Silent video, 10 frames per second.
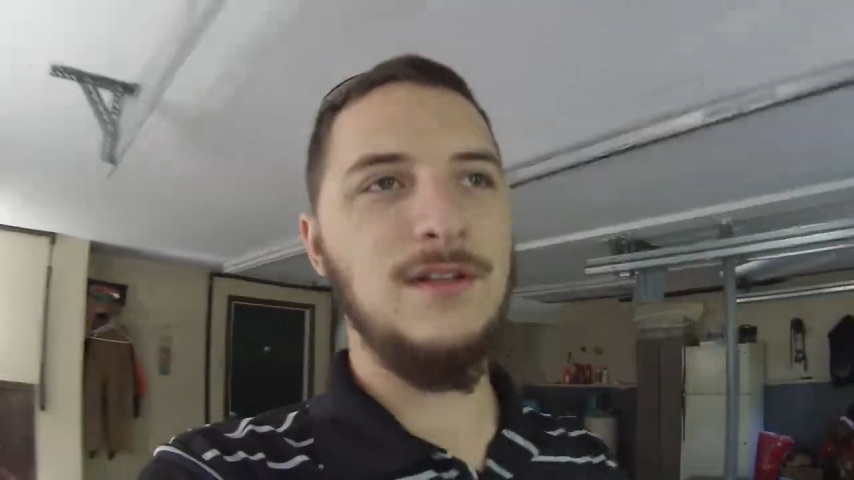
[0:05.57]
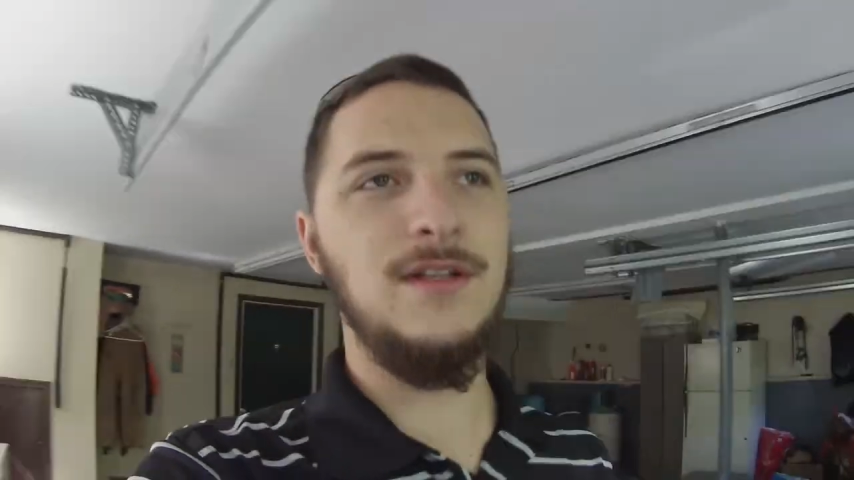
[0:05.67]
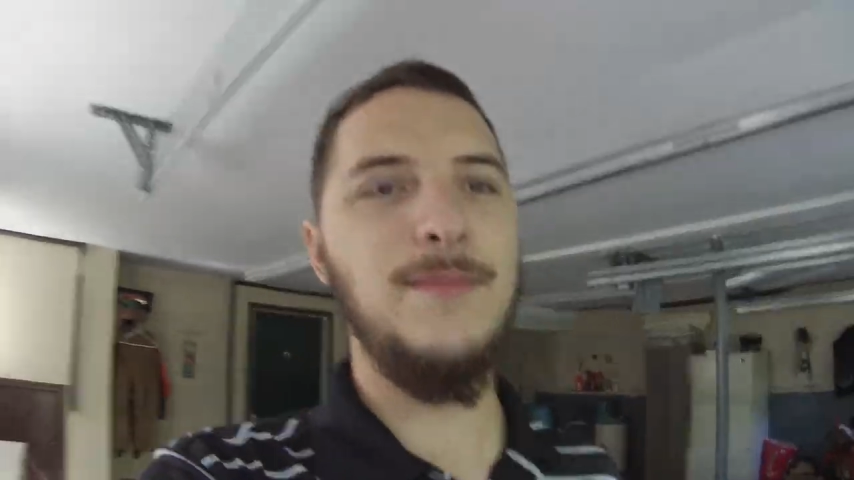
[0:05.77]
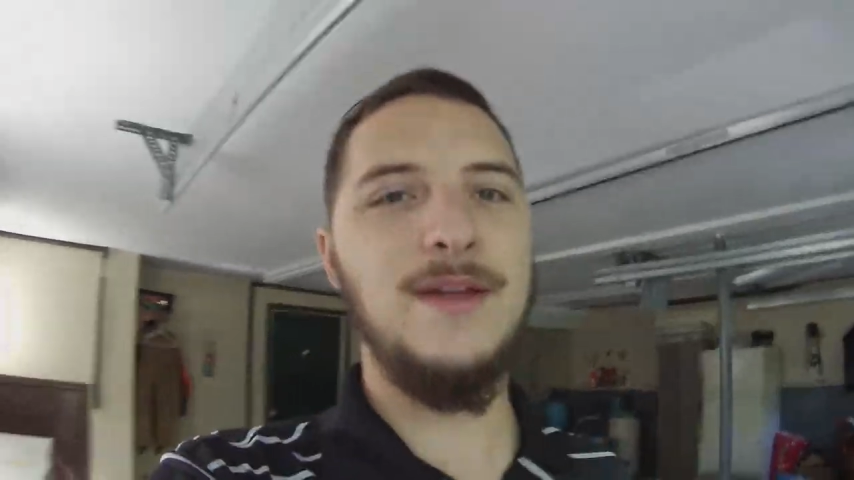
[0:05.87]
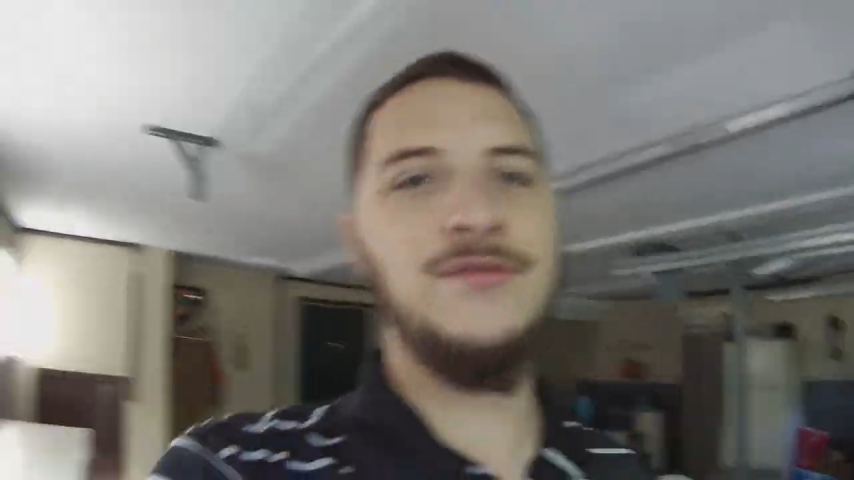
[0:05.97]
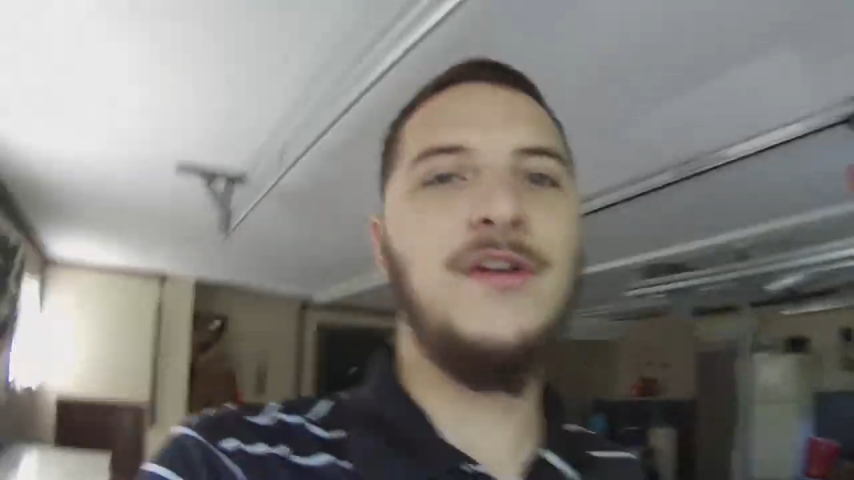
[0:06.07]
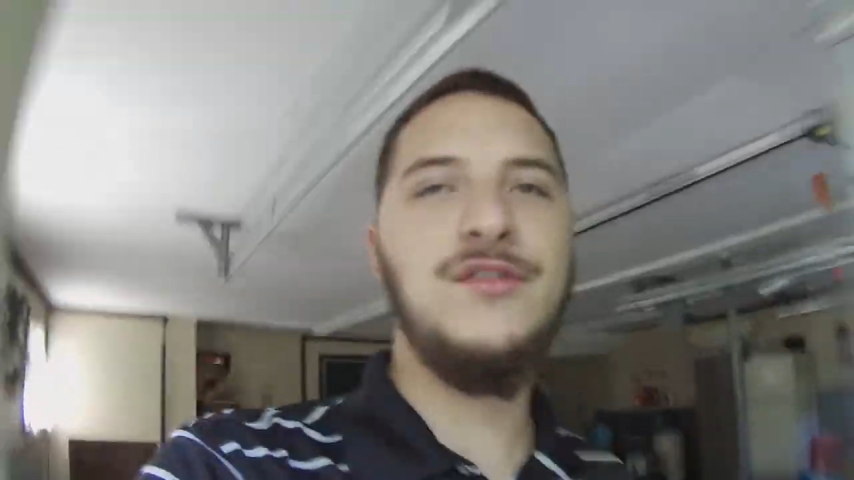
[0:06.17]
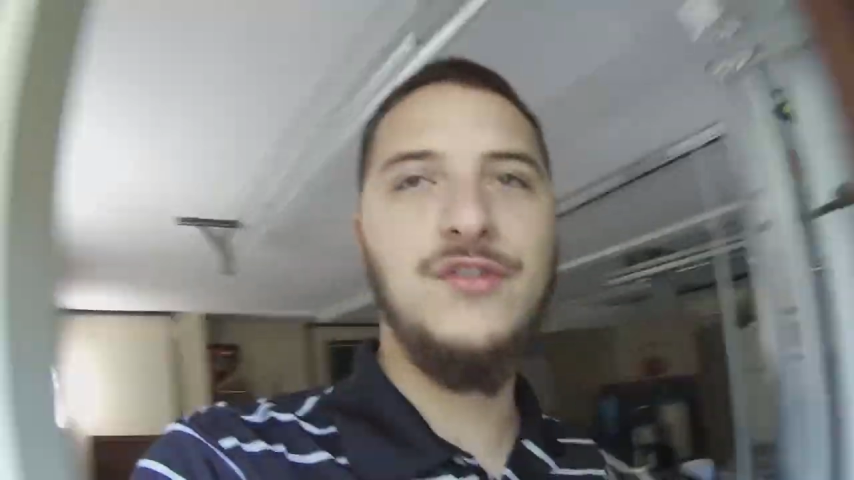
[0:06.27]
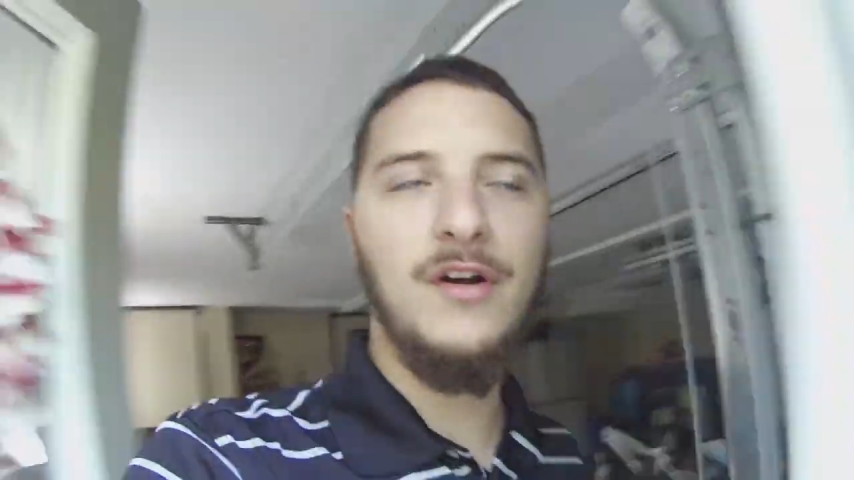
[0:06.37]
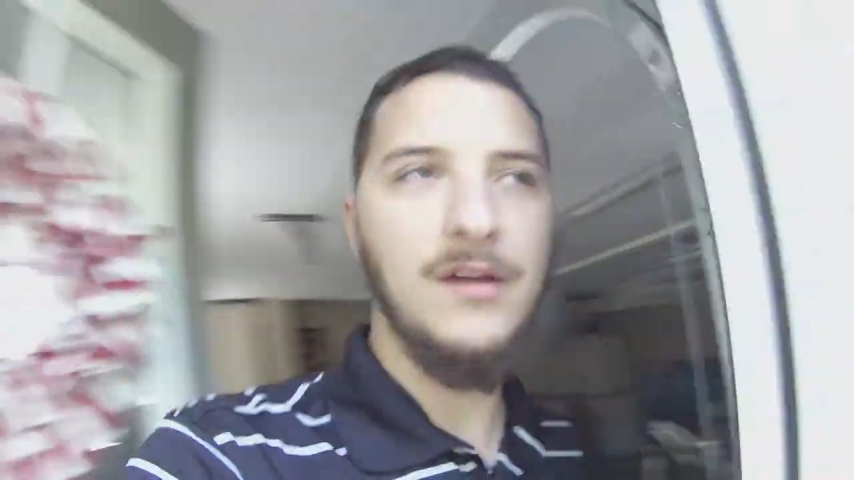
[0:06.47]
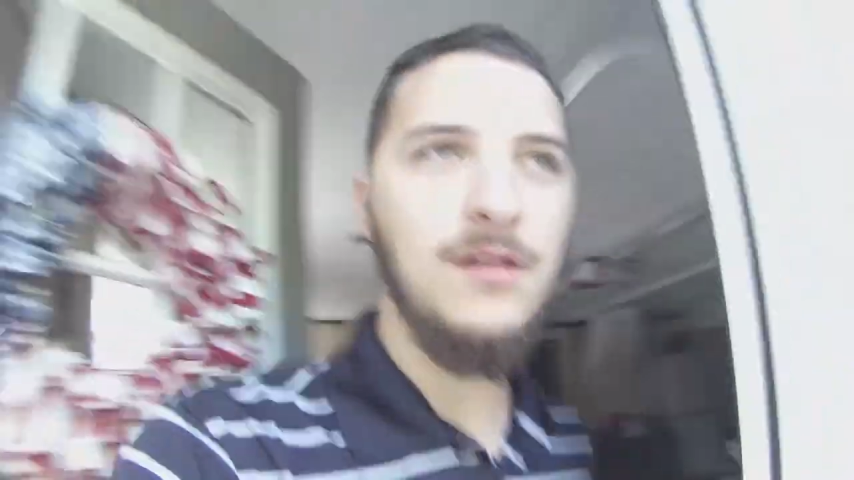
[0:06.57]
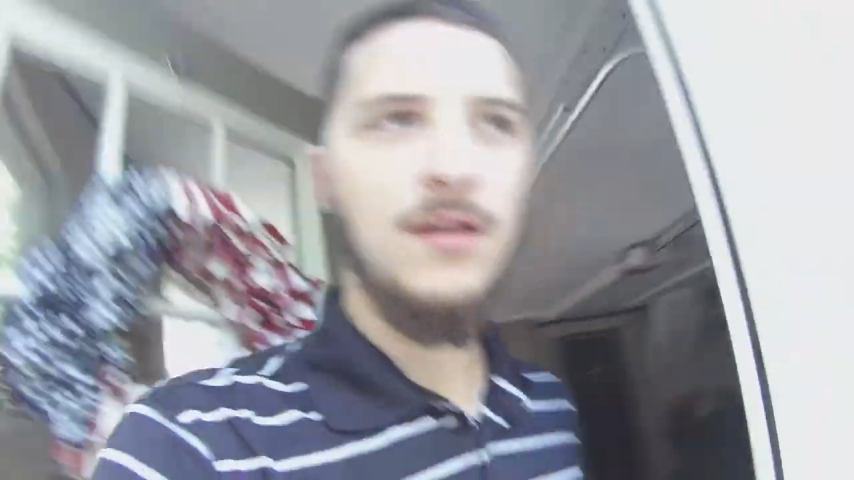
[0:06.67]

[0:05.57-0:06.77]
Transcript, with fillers: It's the best restaurant